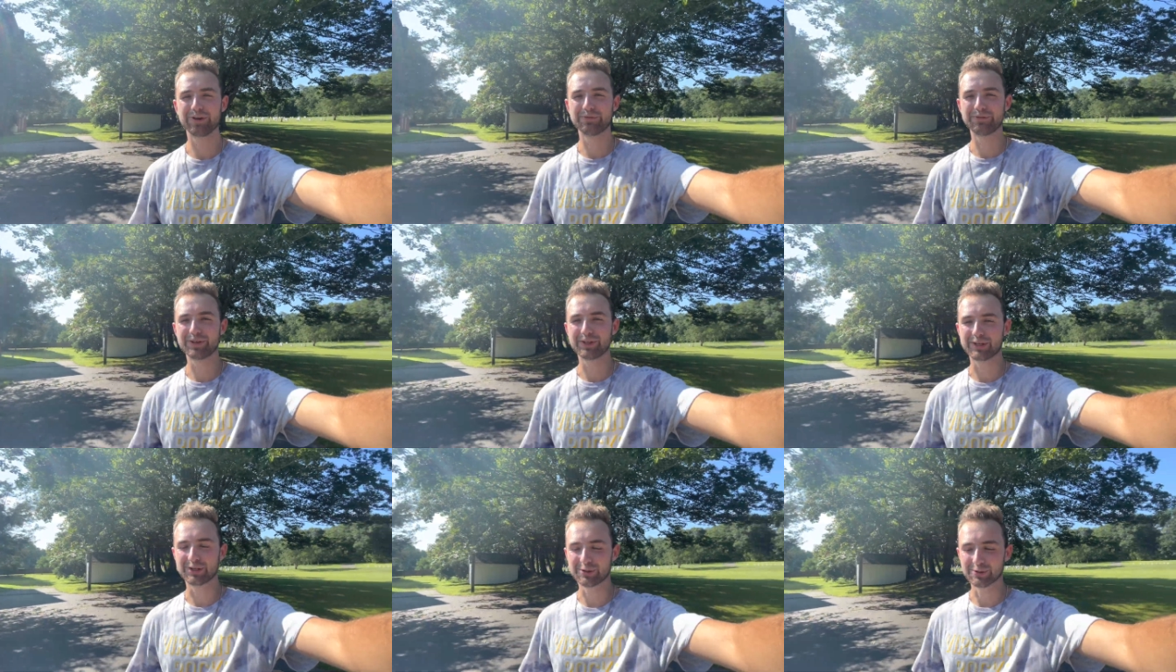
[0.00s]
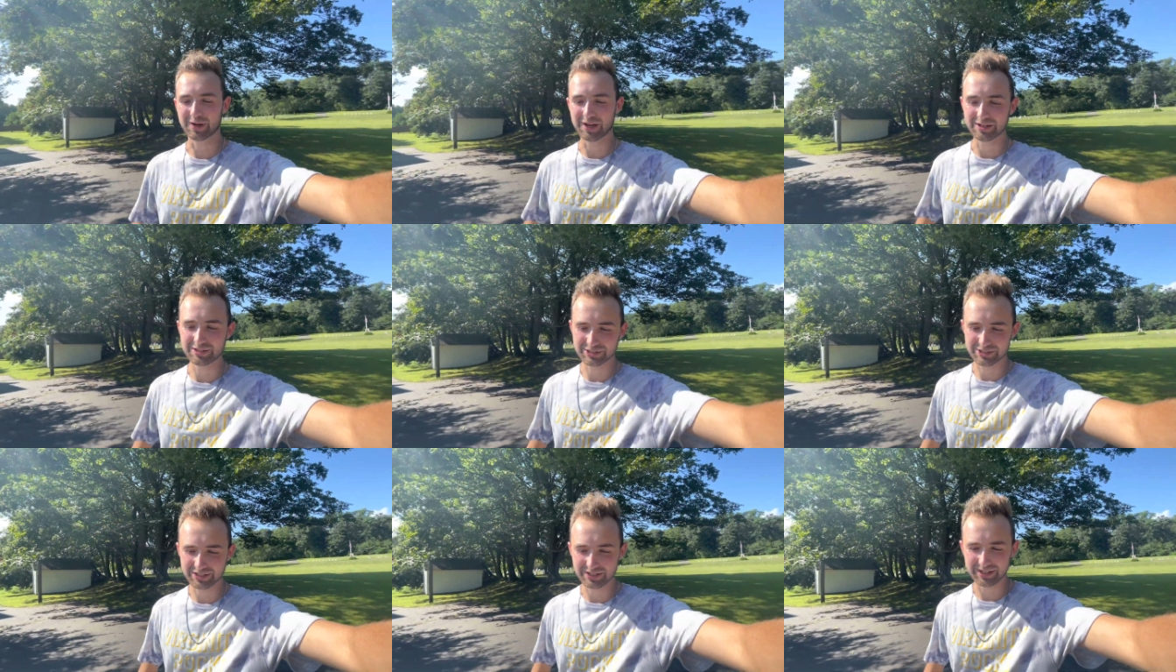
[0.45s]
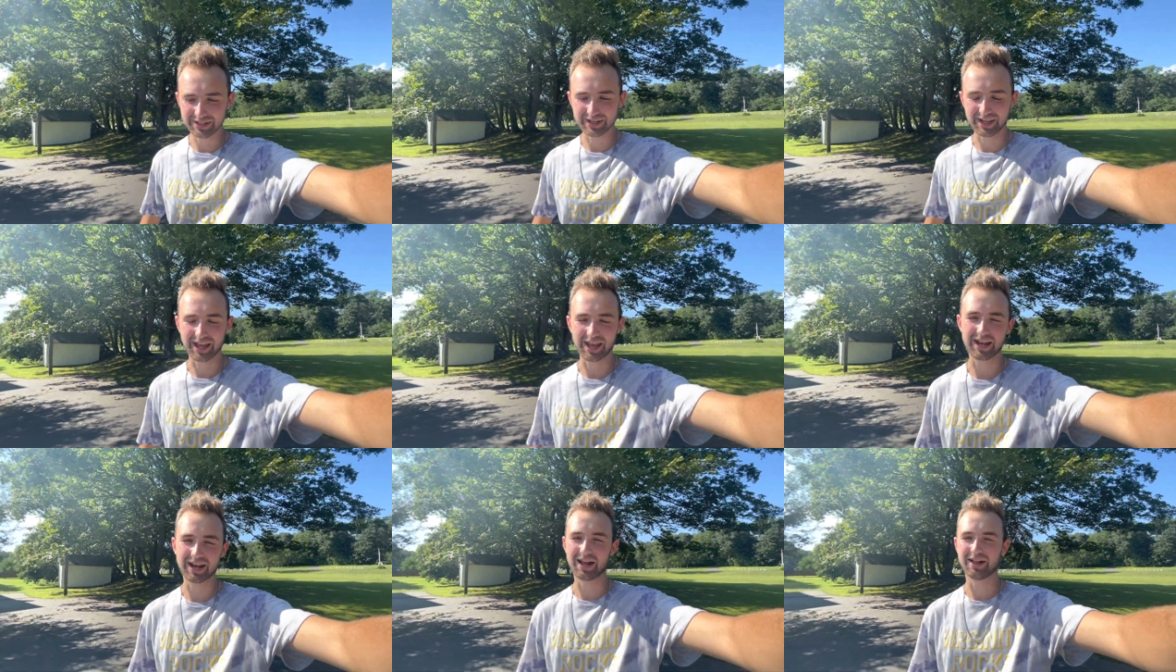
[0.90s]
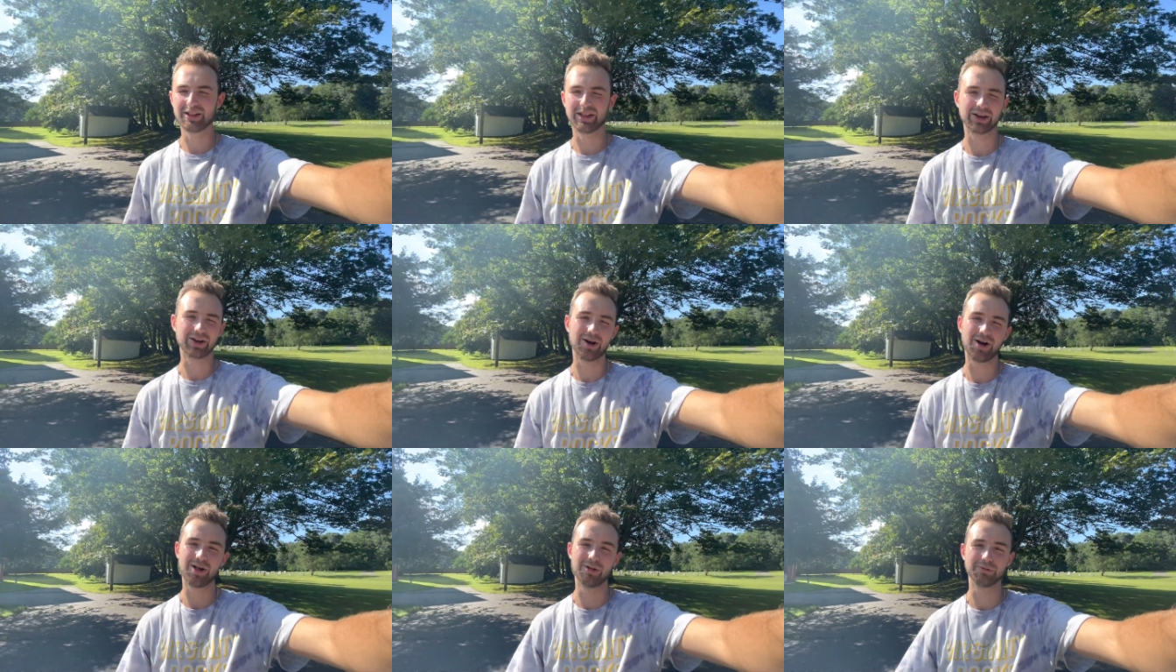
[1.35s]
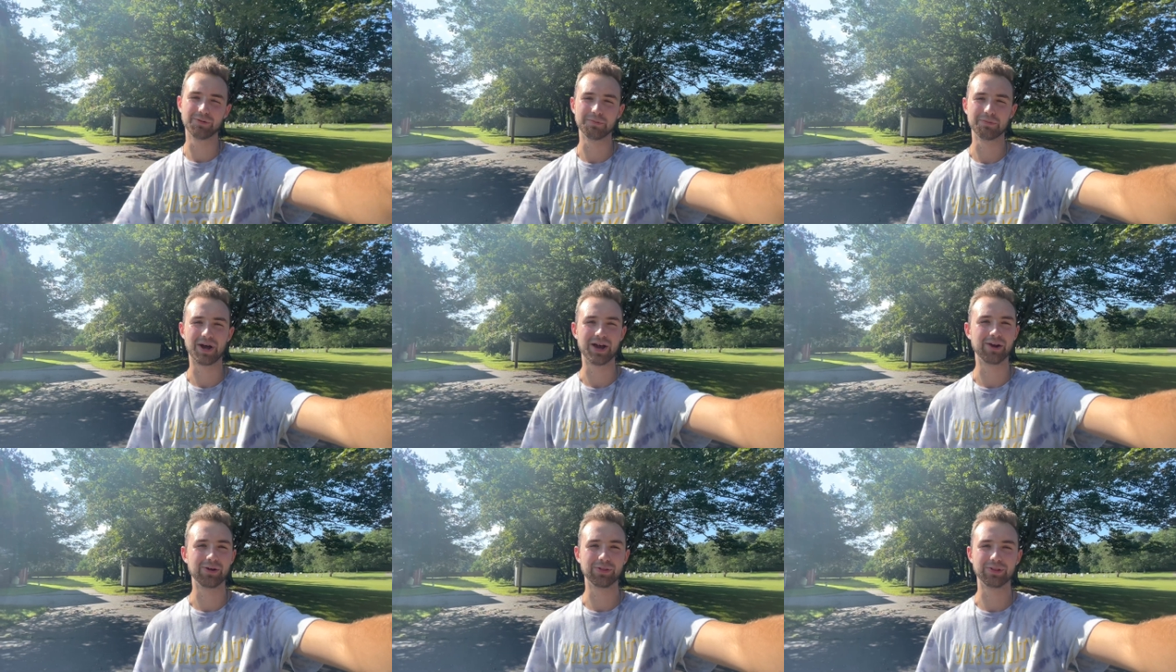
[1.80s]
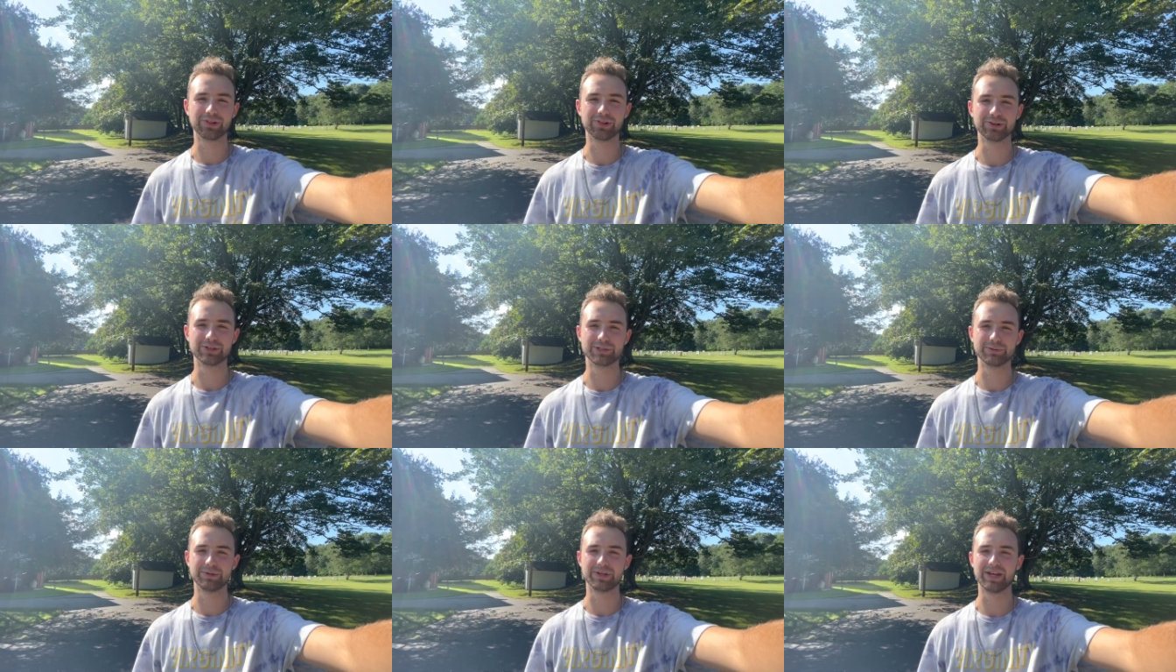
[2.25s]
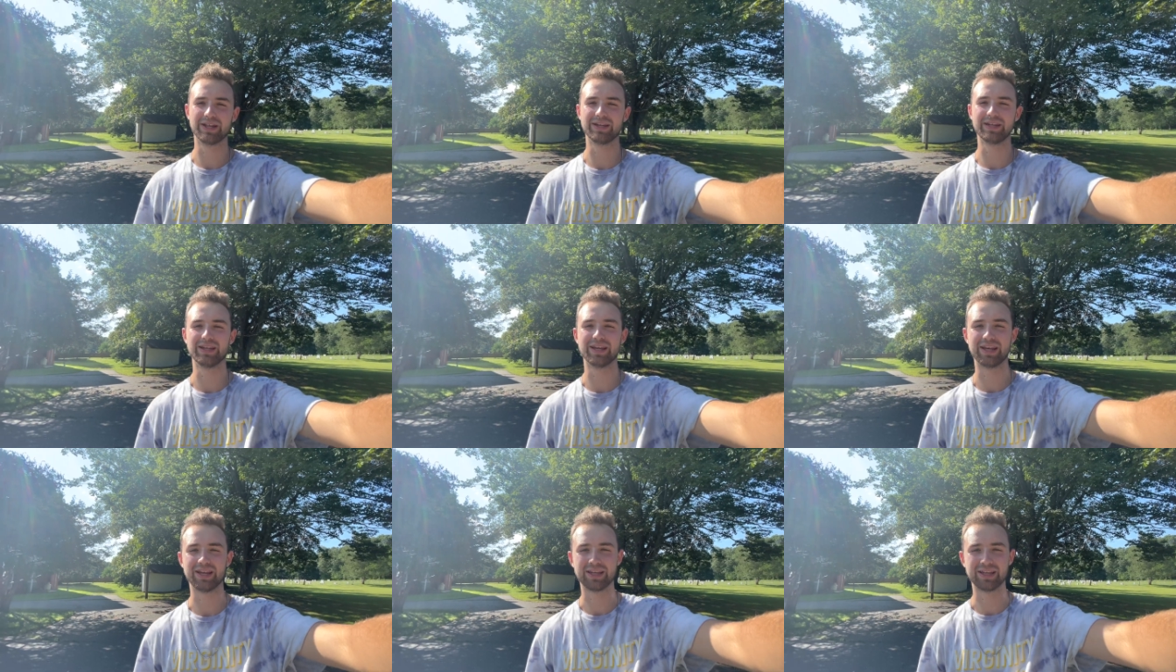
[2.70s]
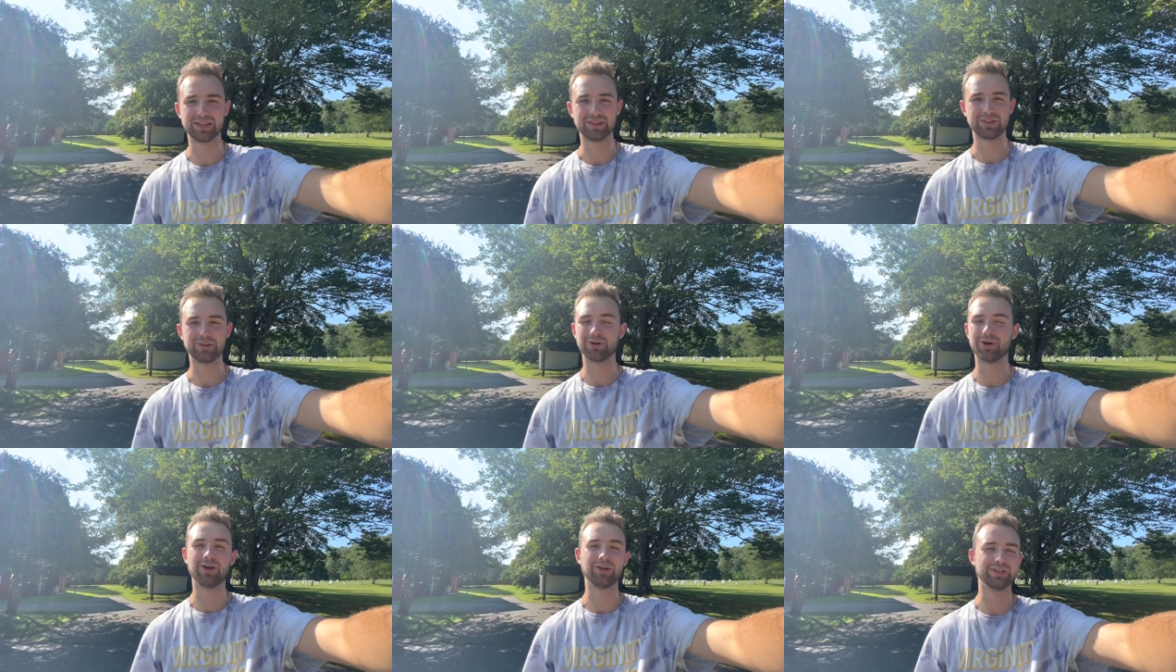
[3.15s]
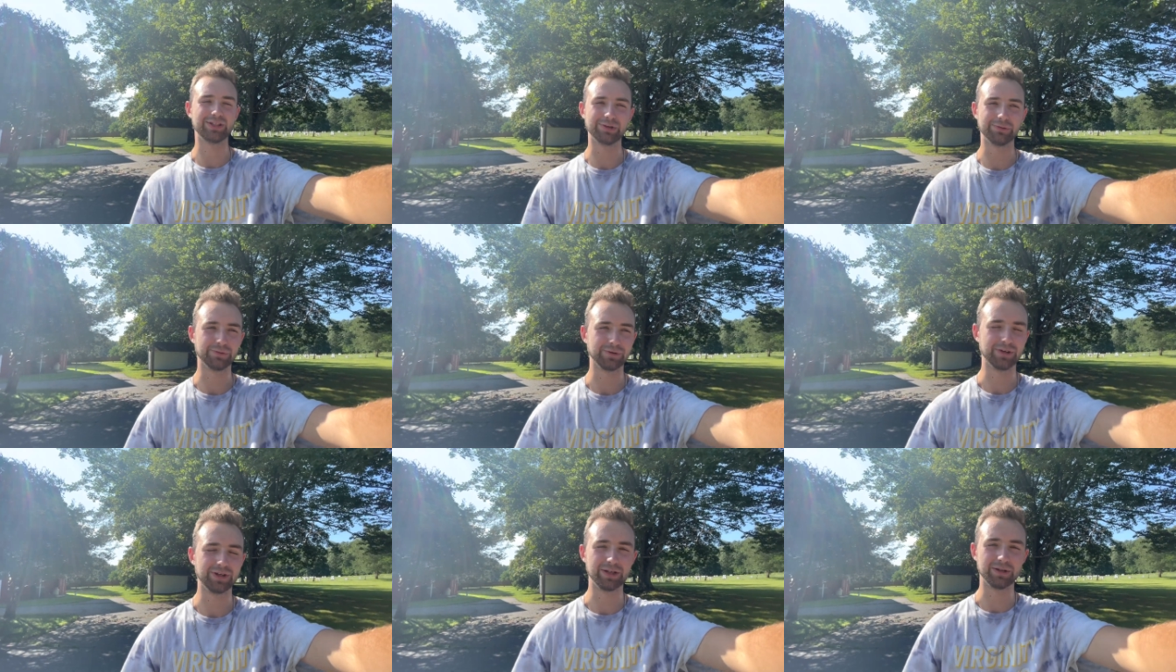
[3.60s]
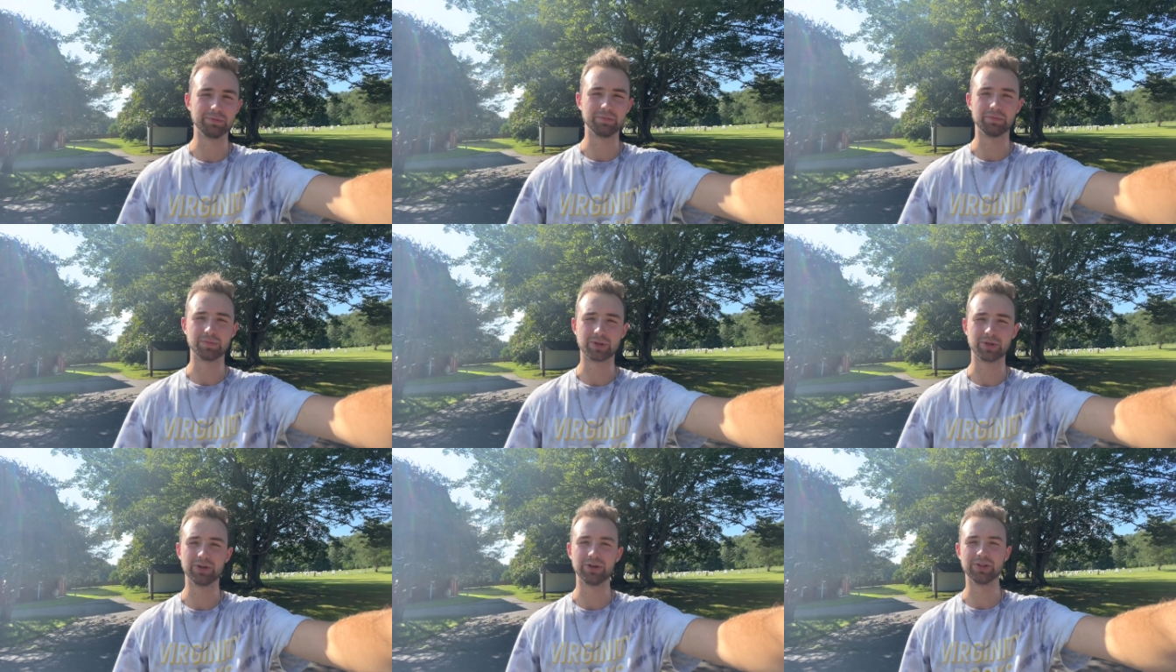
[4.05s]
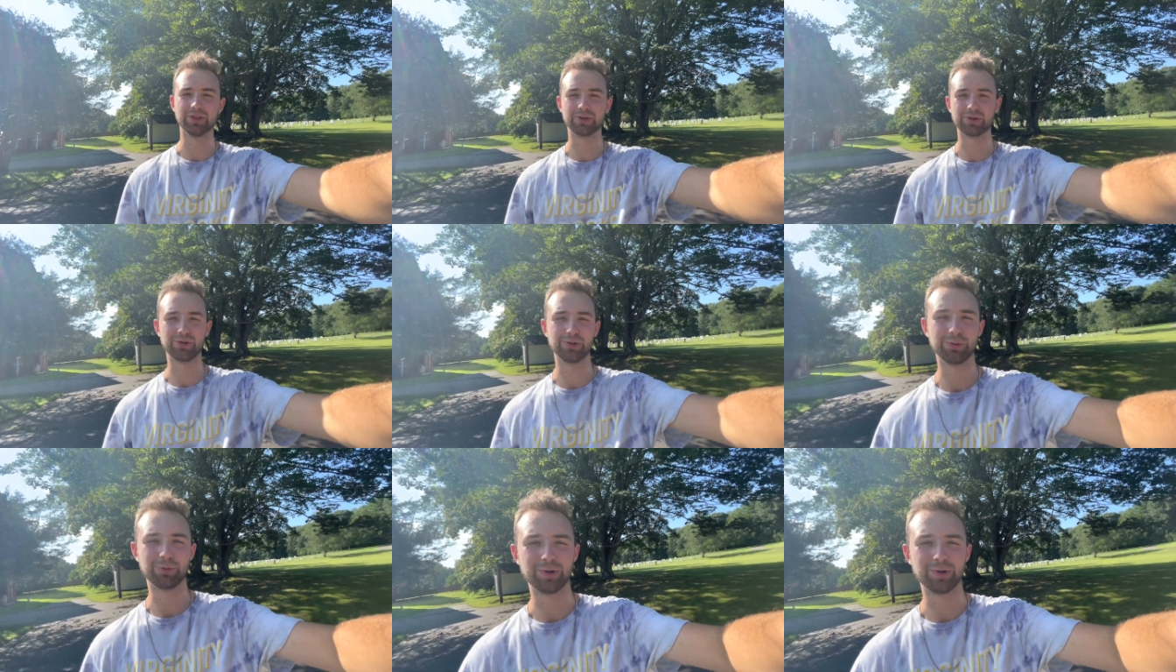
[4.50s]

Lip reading: VQ engine and I like all of them. I don't think there should be any hate. They're all different and good in their own